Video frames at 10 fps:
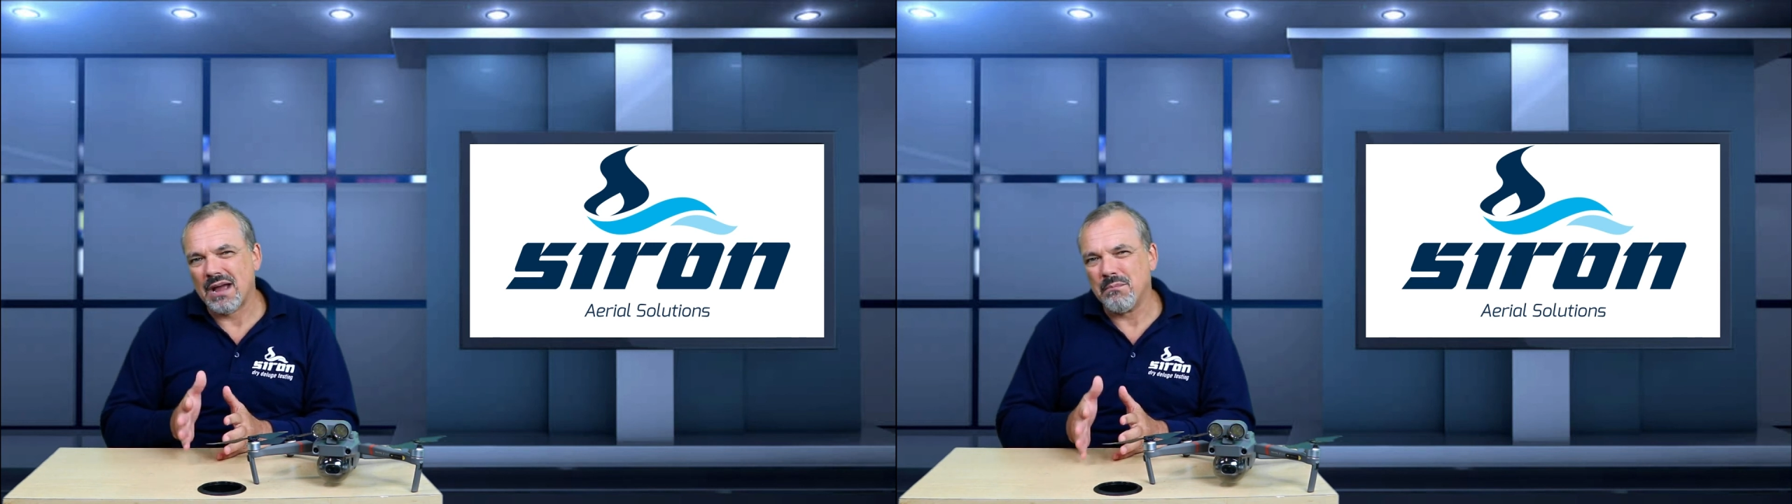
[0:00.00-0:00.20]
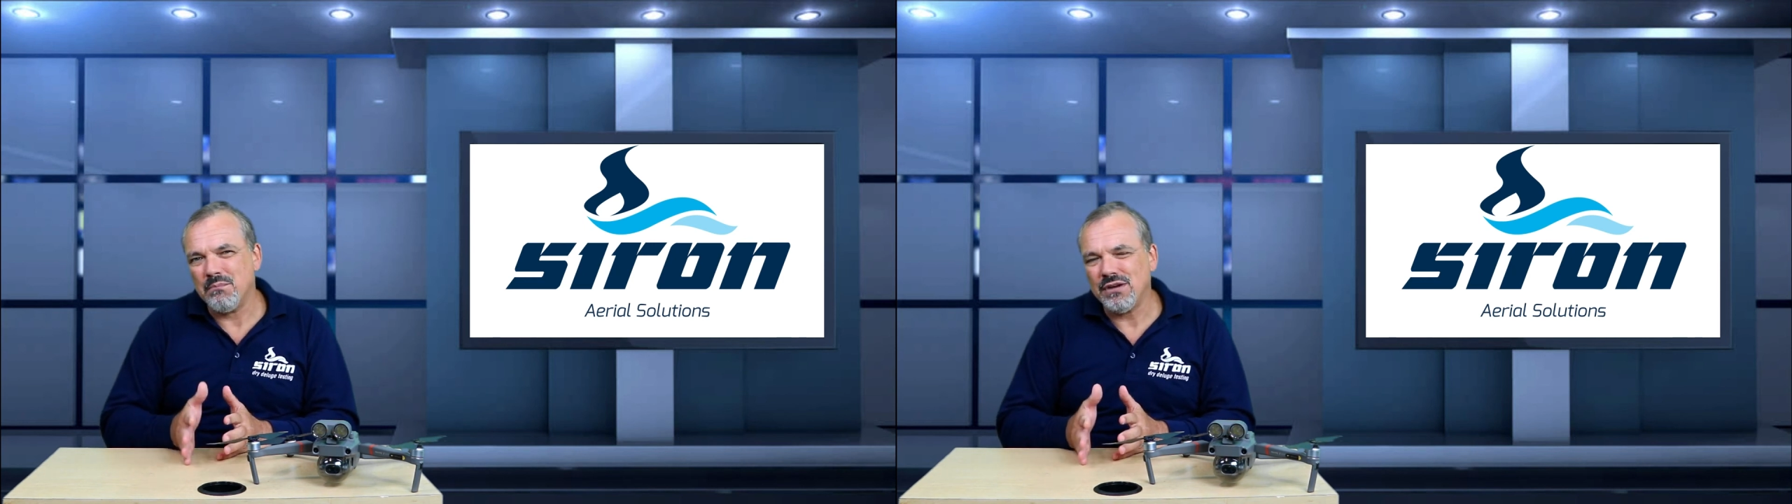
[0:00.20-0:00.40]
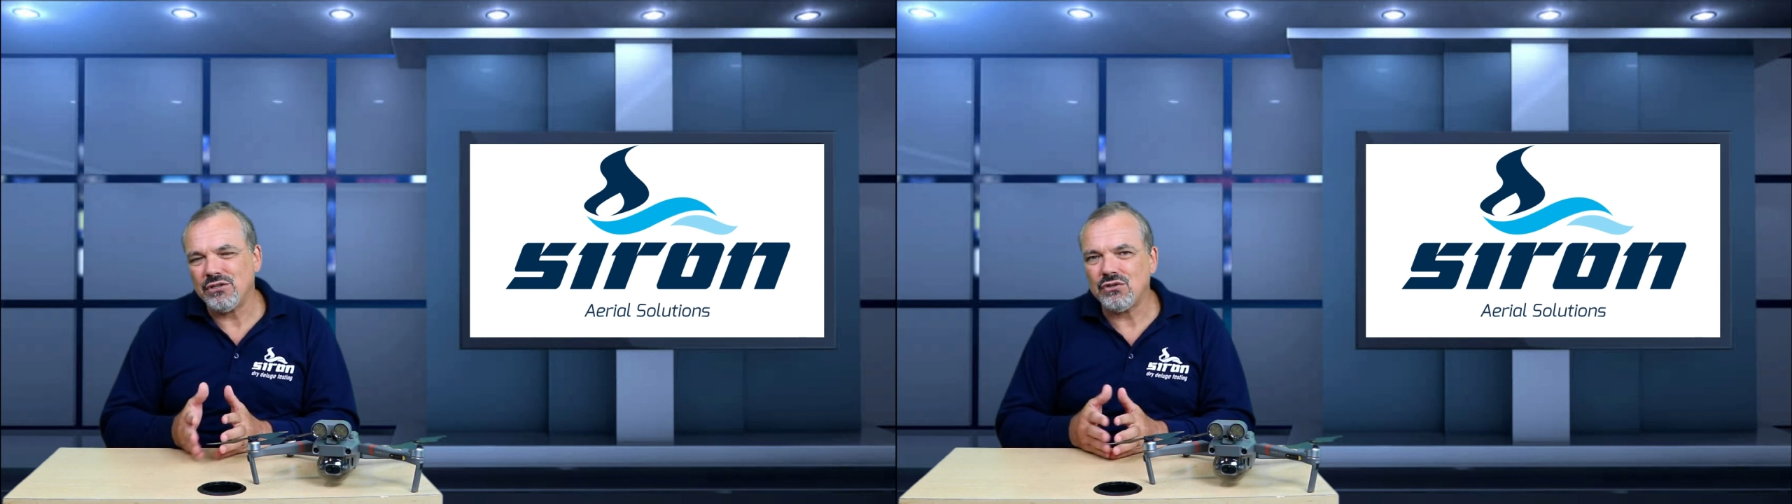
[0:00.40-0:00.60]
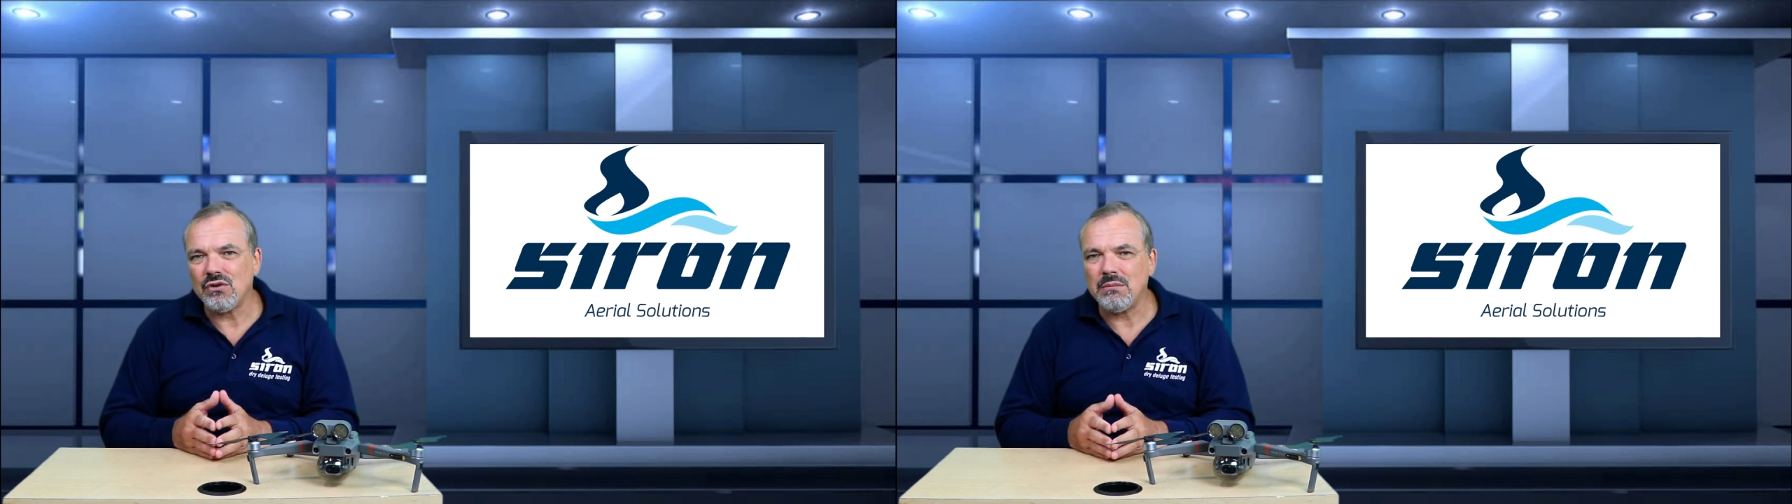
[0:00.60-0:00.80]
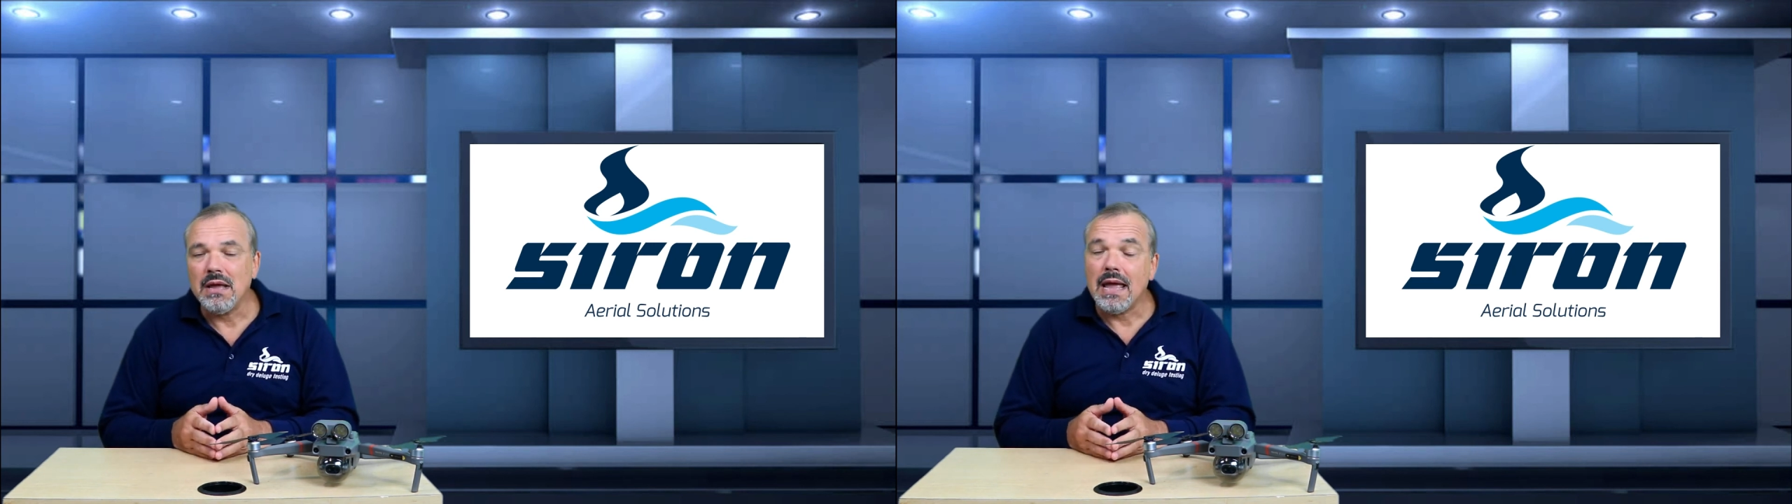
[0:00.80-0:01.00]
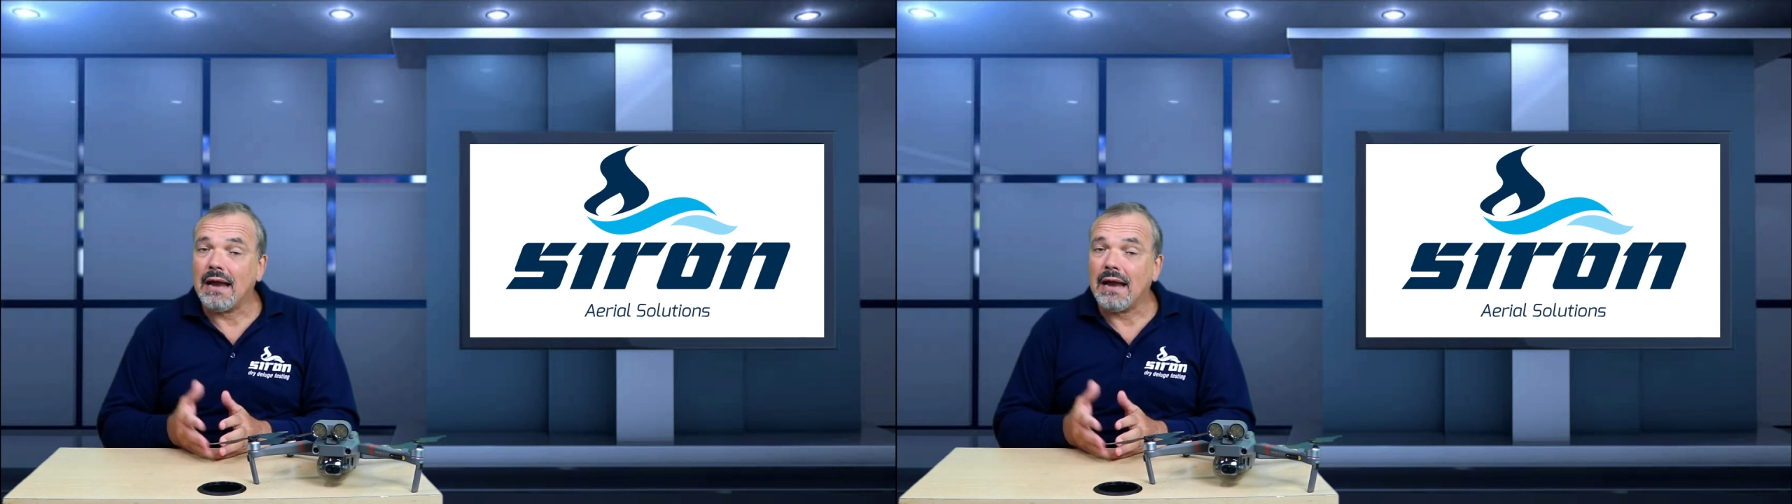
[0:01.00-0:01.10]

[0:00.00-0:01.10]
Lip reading: our midstream,